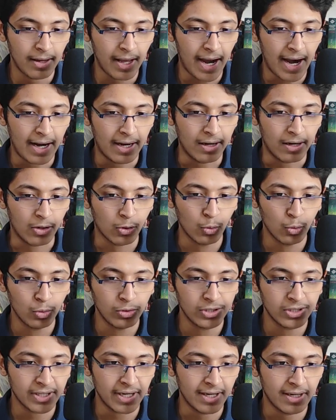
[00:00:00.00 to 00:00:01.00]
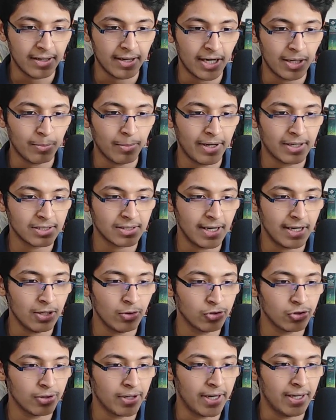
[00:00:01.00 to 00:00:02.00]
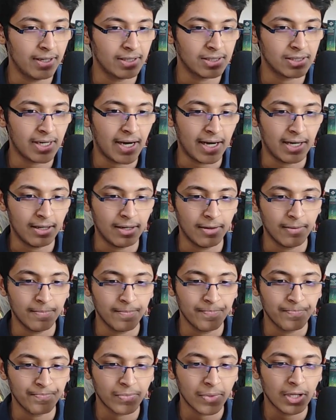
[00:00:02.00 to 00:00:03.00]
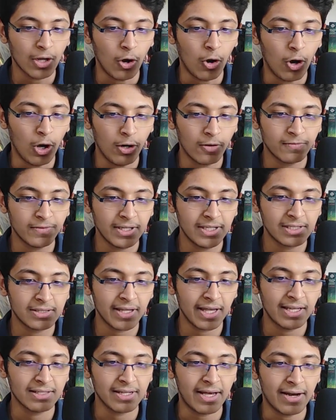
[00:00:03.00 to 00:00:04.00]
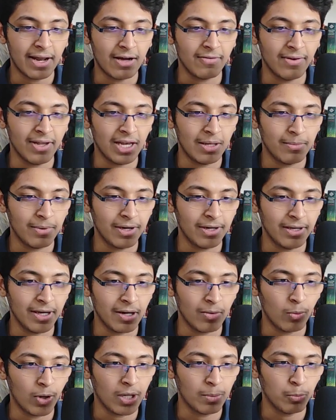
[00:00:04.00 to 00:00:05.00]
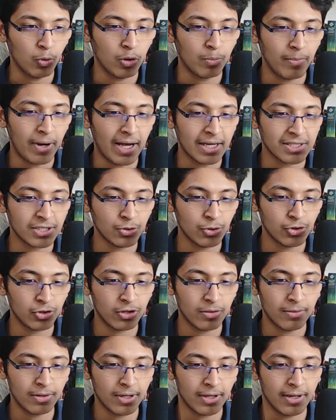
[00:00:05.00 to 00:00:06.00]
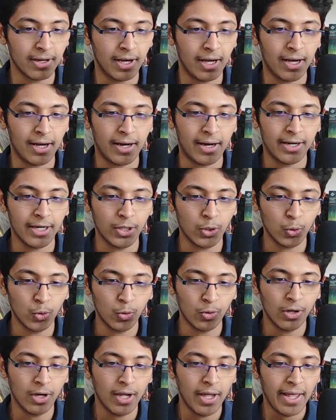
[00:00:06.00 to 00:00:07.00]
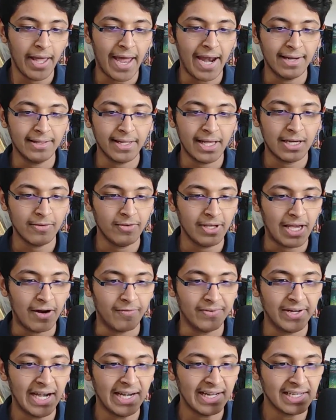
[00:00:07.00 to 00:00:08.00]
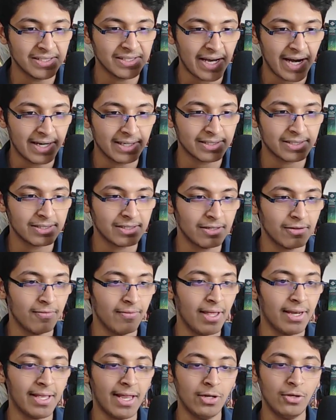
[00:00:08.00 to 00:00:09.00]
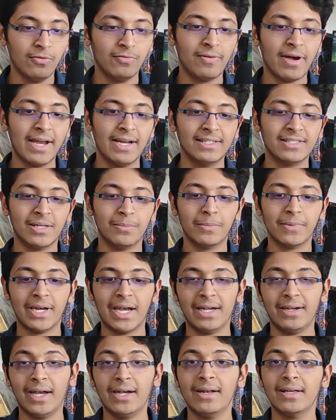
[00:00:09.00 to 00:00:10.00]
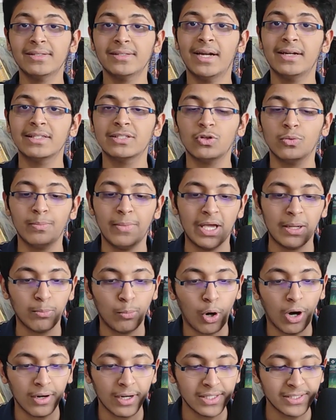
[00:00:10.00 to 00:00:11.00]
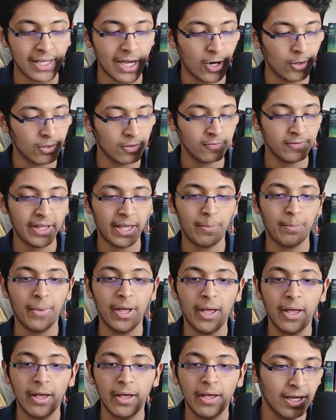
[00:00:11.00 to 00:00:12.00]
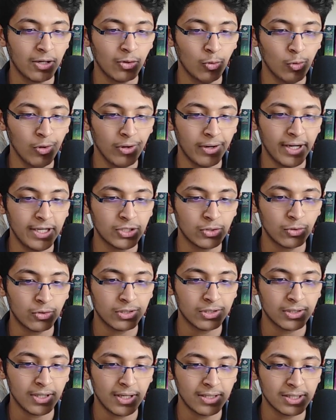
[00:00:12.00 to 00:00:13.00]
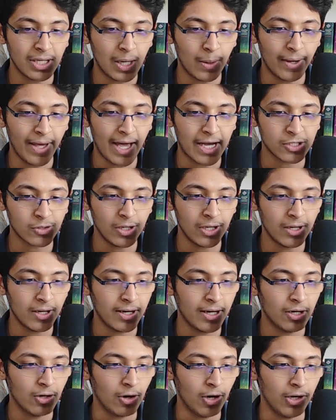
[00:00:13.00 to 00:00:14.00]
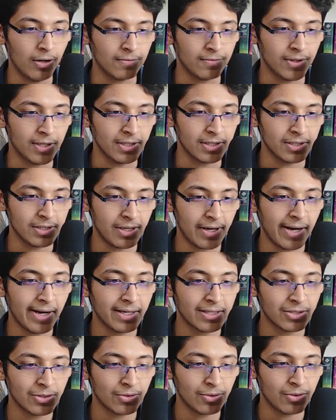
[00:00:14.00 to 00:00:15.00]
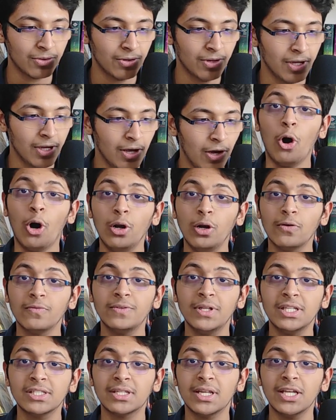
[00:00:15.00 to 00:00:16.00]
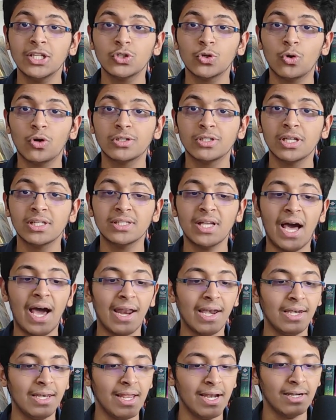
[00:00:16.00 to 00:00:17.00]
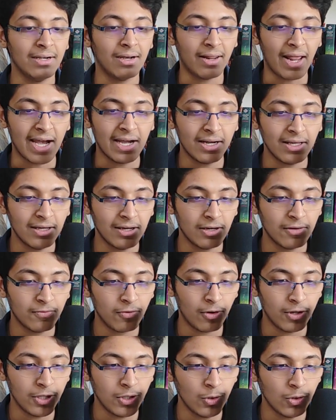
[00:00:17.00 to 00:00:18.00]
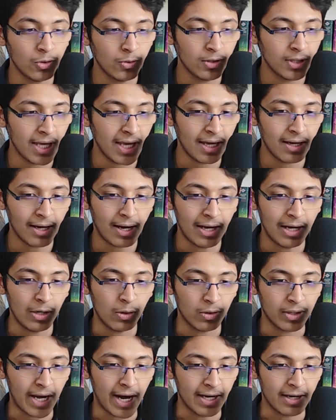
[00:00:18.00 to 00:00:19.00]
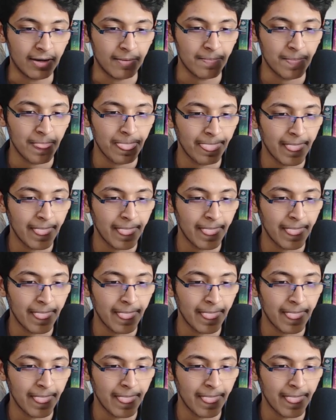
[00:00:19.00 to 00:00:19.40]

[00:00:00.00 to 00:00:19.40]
and rules and tidbits that you should understand. All of these things are available here. What bookmarks you should do. And then we have data sets. Where can you find some great data sets to make models out of them? Cool resources, how I actually learned all of this, right? So all of these resources are linked right here for you to take a look at.